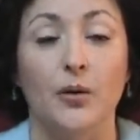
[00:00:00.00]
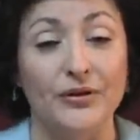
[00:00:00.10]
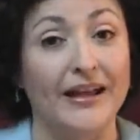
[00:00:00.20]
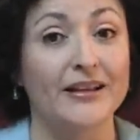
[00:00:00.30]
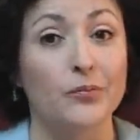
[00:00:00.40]

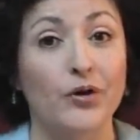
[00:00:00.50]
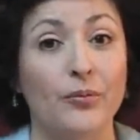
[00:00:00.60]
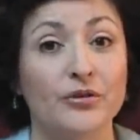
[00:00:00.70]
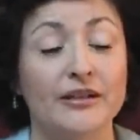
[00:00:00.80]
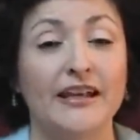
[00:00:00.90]
applying them
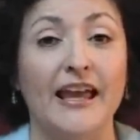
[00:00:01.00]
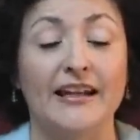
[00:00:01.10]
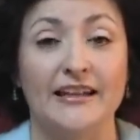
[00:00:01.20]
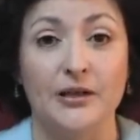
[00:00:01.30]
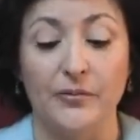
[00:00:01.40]
properly
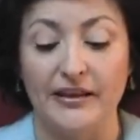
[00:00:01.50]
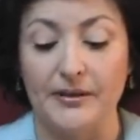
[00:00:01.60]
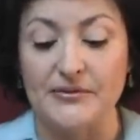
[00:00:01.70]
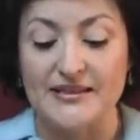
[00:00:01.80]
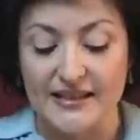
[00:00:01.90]
and keeping
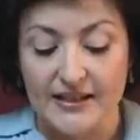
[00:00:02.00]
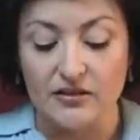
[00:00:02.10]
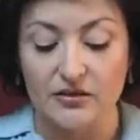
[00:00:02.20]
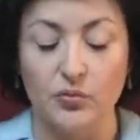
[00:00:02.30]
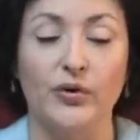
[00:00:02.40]
them
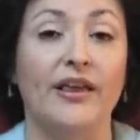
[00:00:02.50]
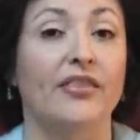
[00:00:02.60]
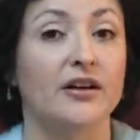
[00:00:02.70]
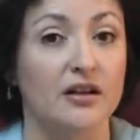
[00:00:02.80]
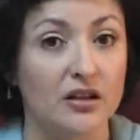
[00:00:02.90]
sealed
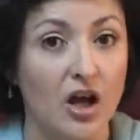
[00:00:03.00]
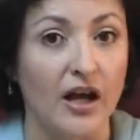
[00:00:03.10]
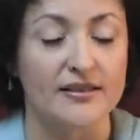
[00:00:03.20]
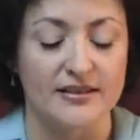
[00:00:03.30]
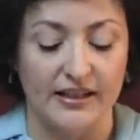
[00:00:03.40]
with a
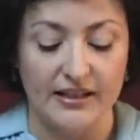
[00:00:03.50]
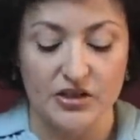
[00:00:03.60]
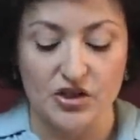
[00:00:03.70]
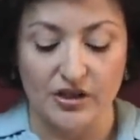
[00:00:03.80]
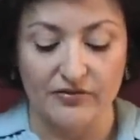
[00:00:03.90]
gloss.
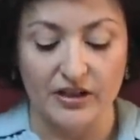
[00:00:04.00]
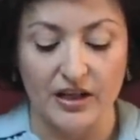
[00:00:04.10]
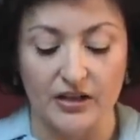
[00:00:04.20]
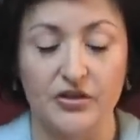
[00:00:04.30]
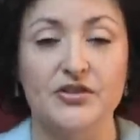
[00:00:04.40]
Each of the
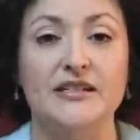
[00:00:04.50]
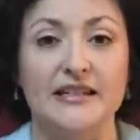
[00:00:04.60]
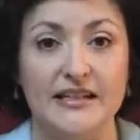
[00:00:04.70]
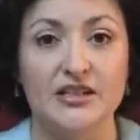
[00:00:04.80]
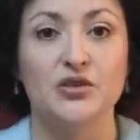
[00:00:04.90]
colors
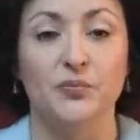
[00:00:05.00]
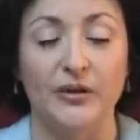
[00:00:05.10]
need to